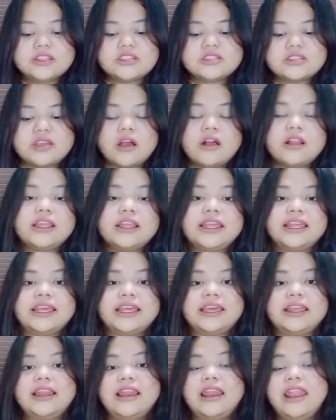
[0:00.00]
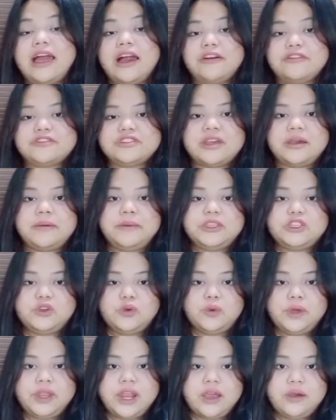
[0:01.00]
song lyric in Loves I Met You
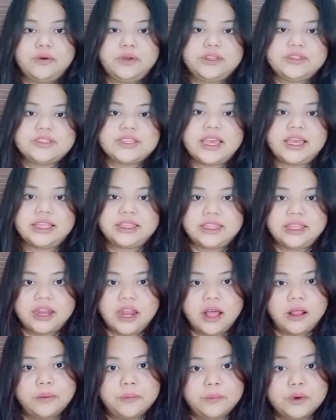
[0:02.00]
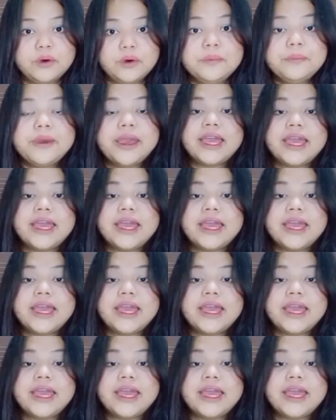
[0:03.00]
When I Was 18 album?